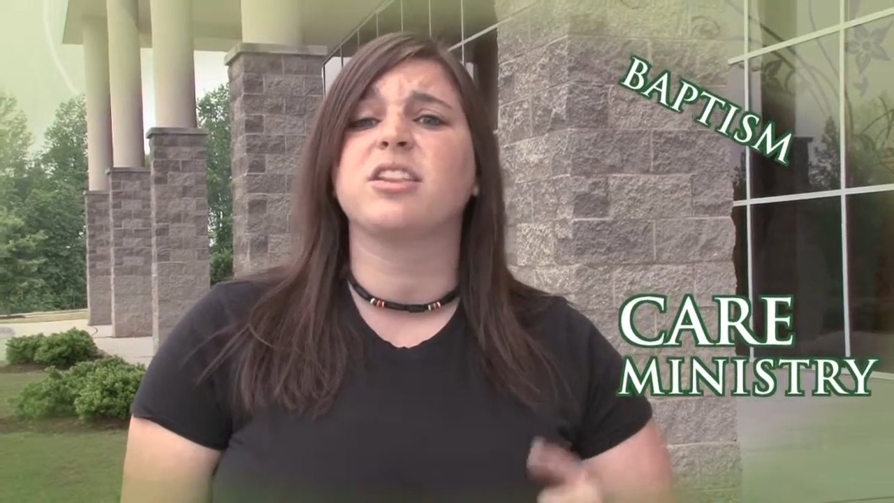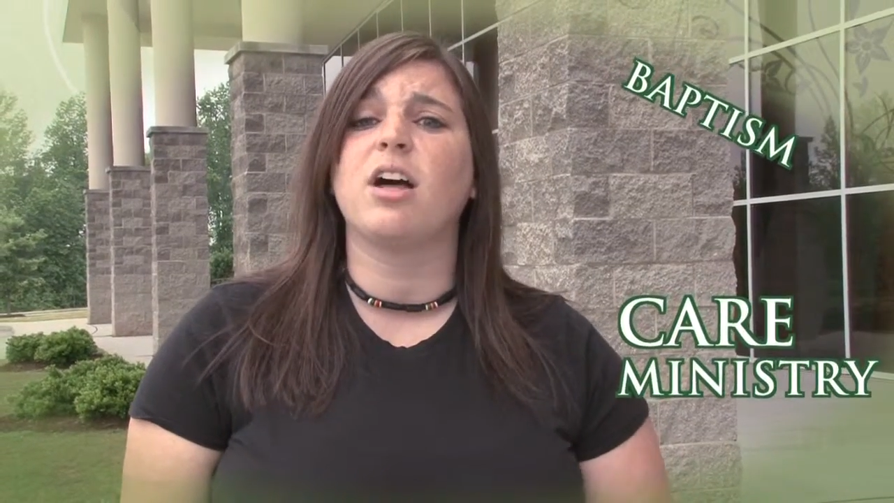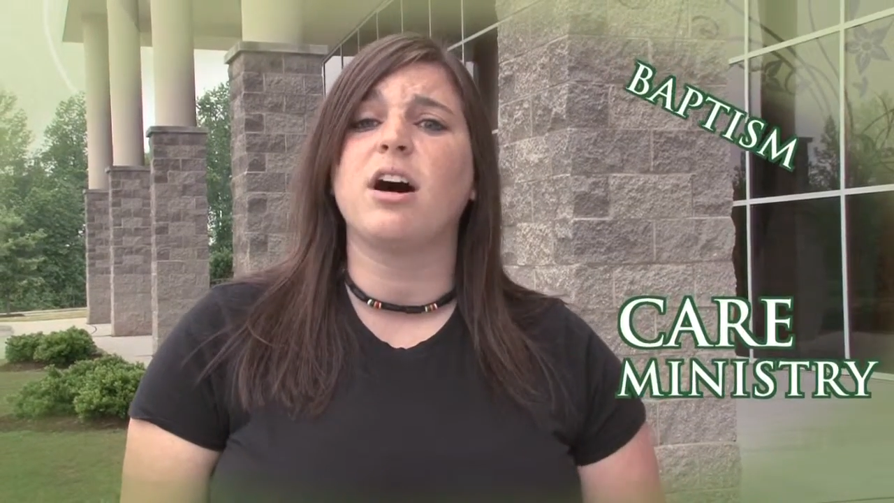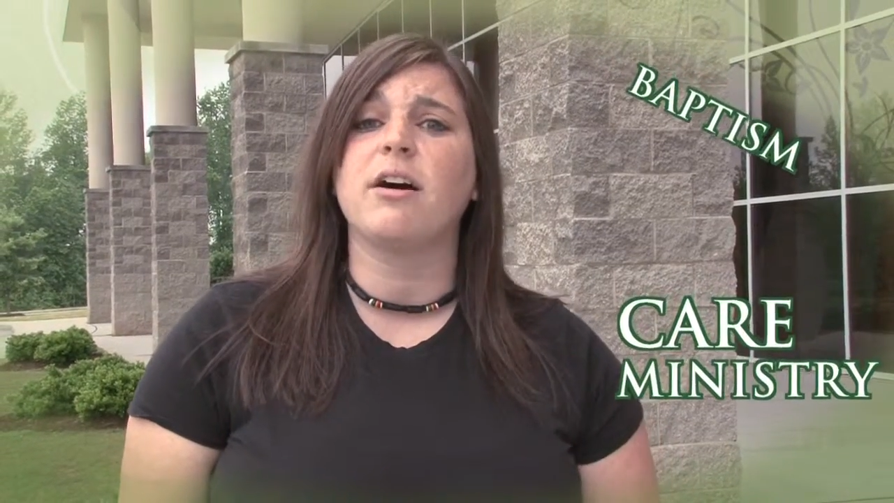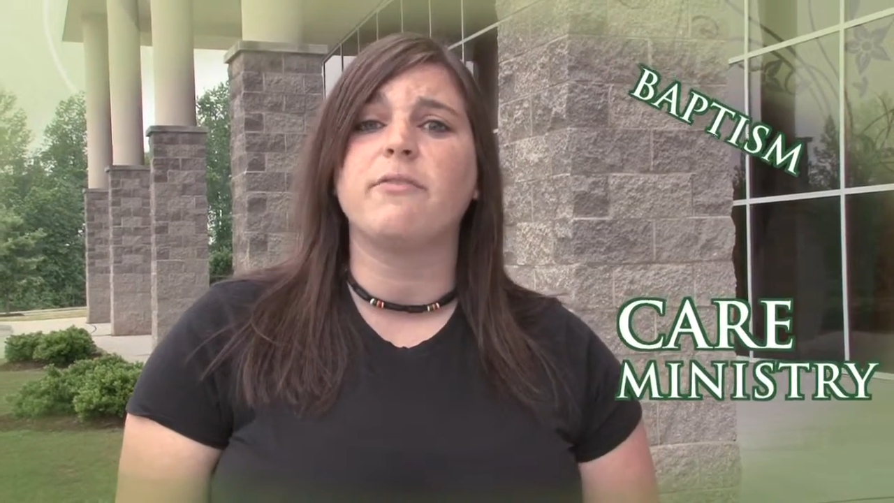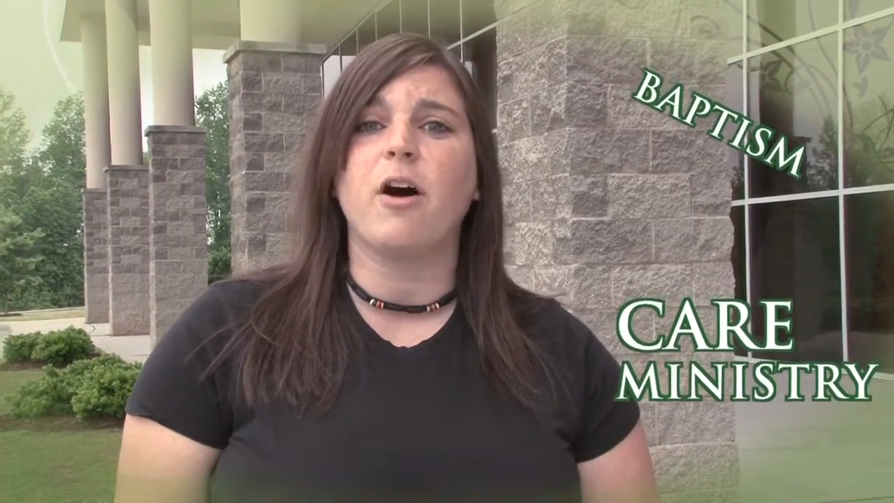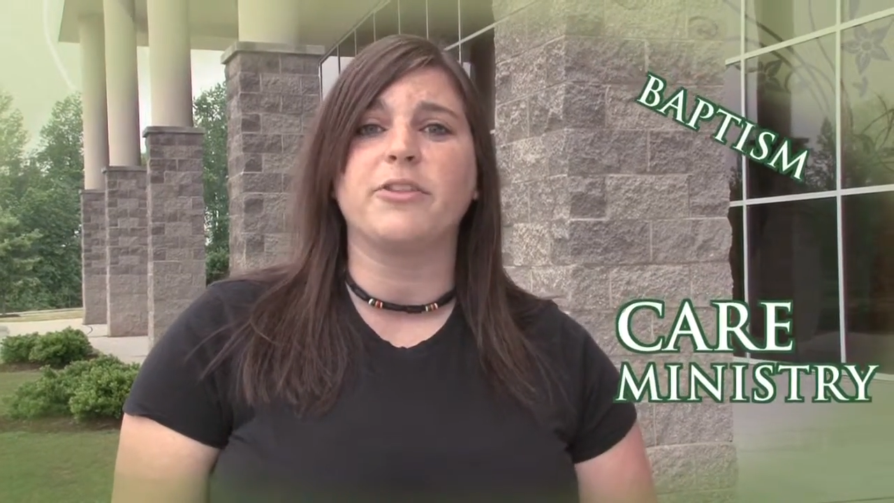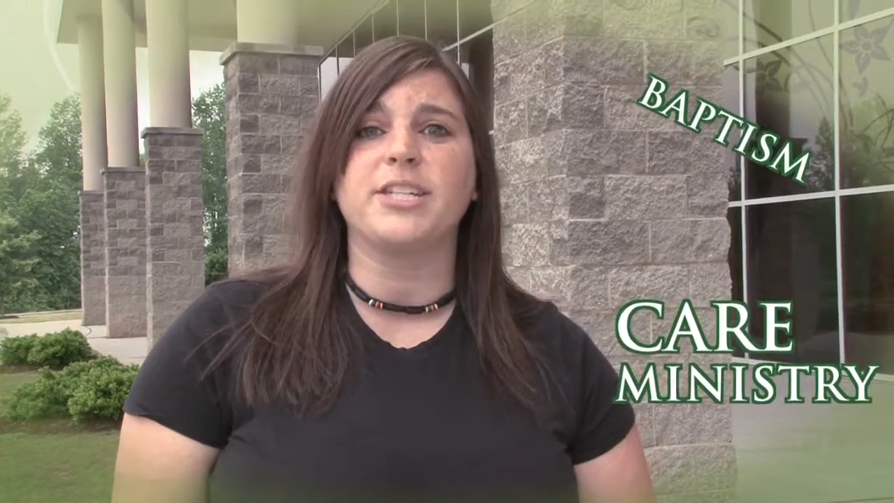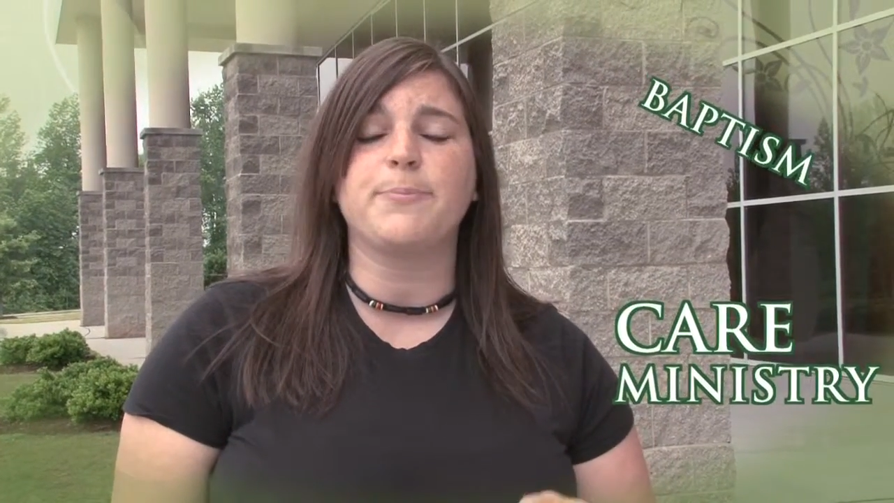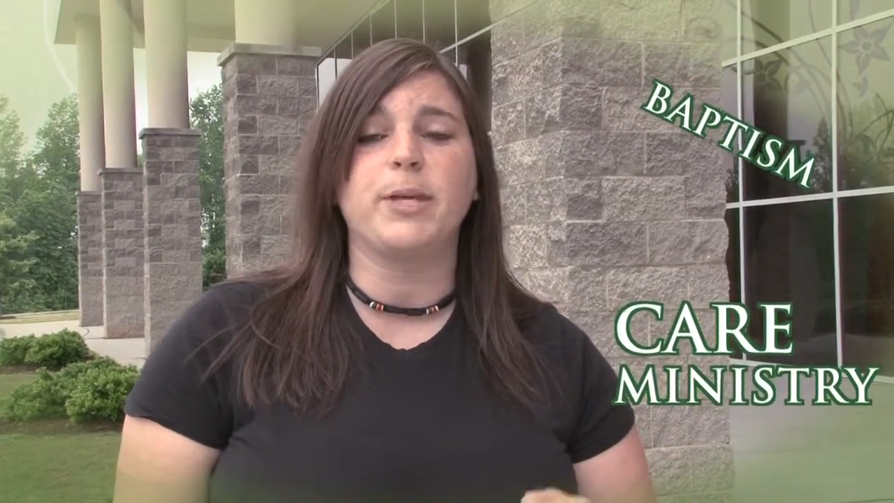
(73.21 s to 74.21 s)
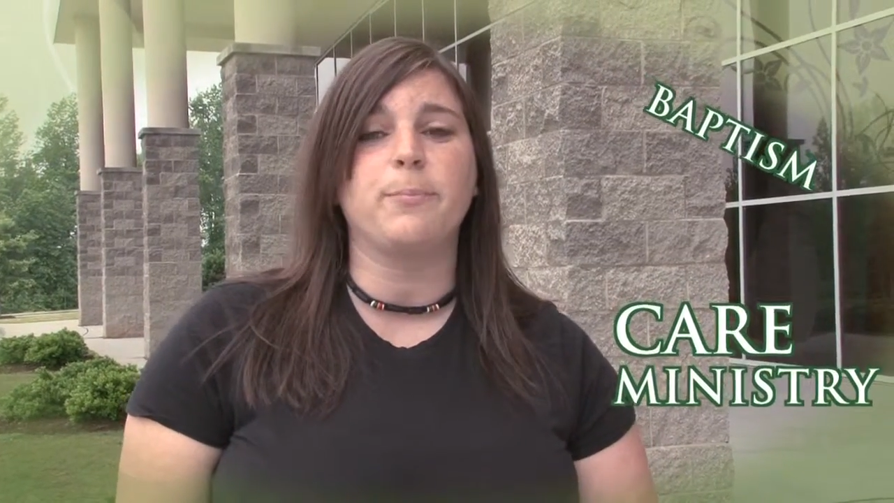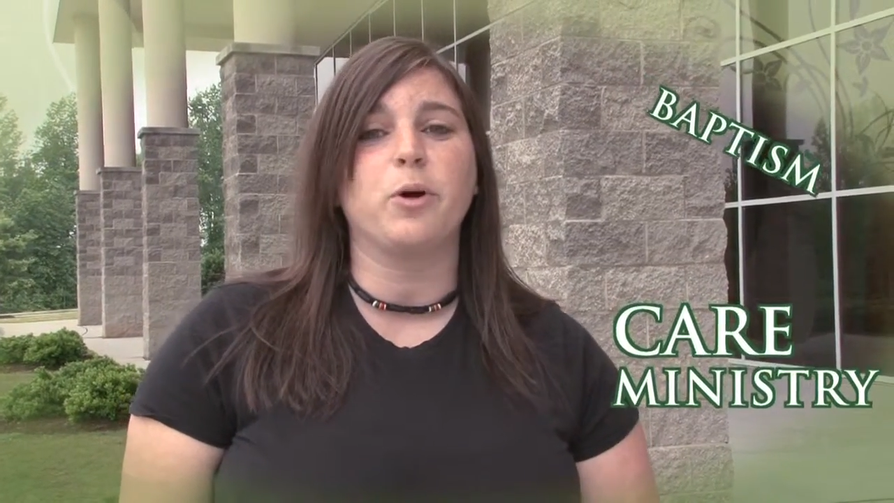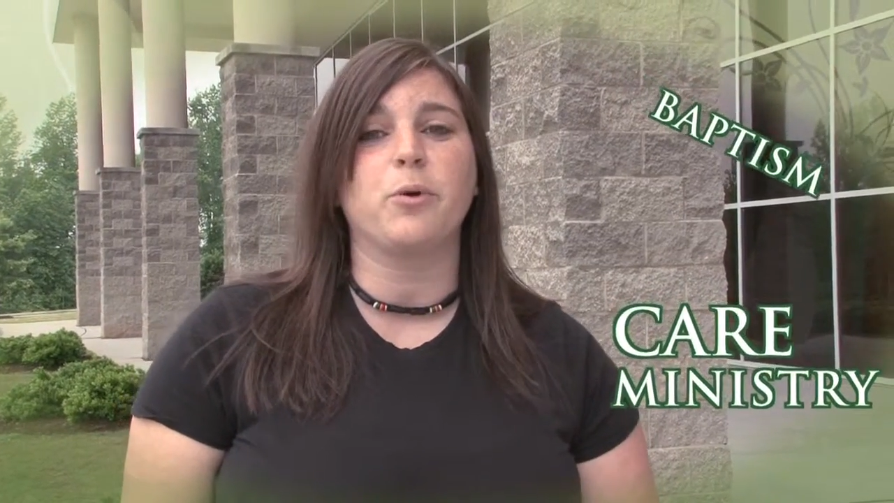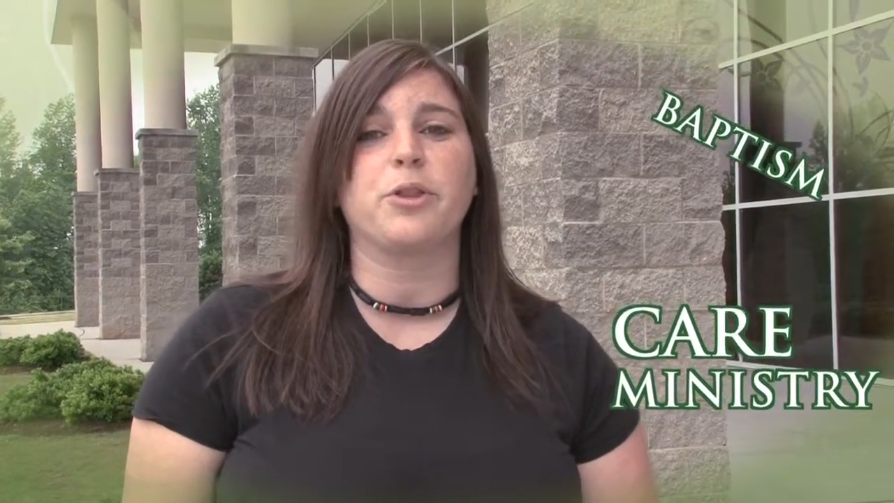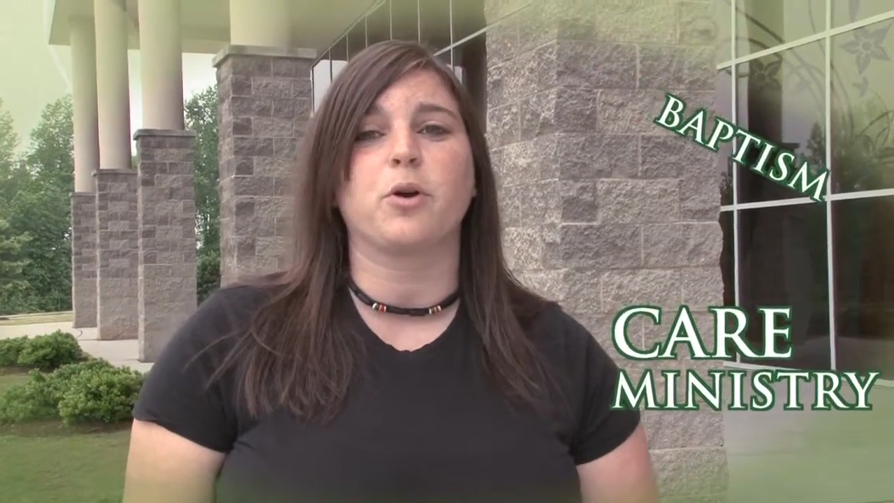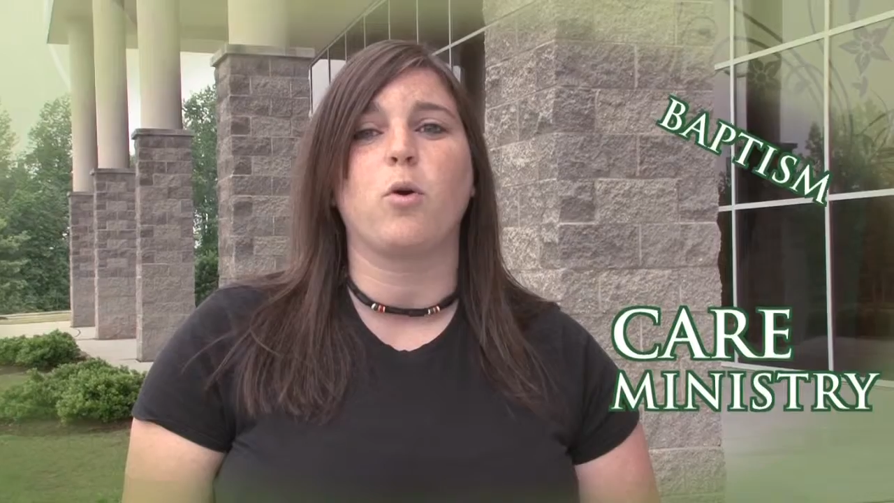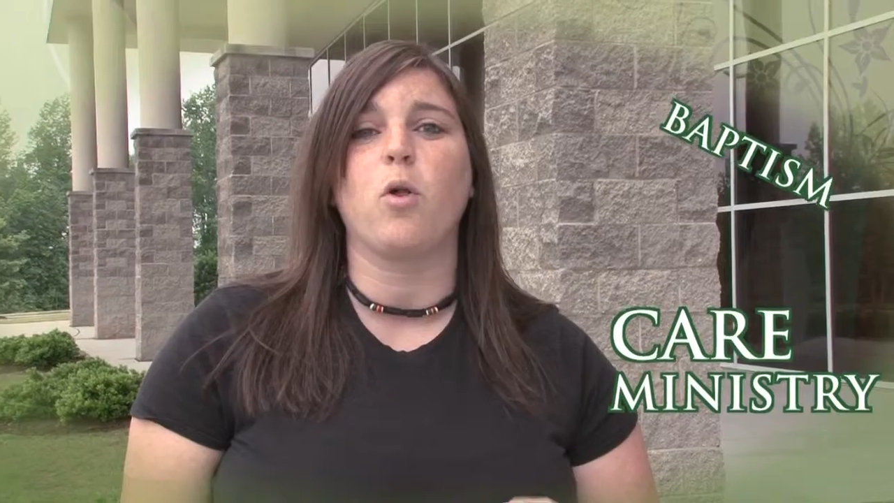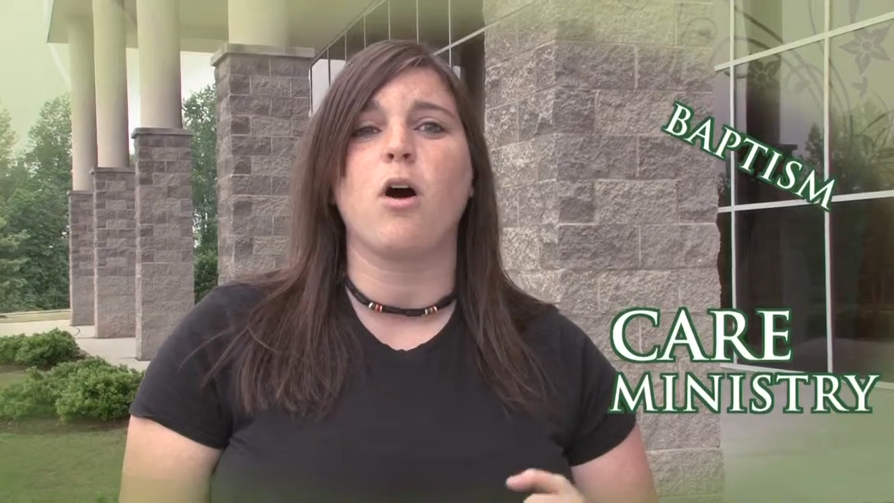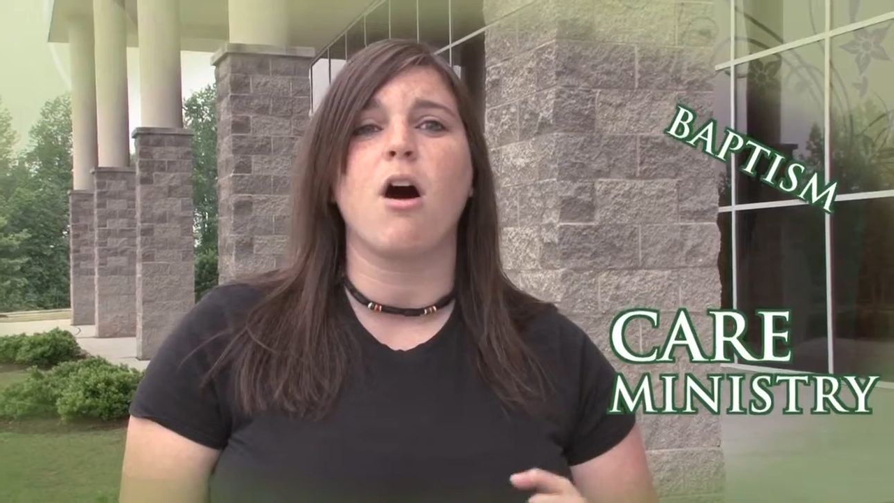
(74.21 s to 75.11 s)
love on these people with your whole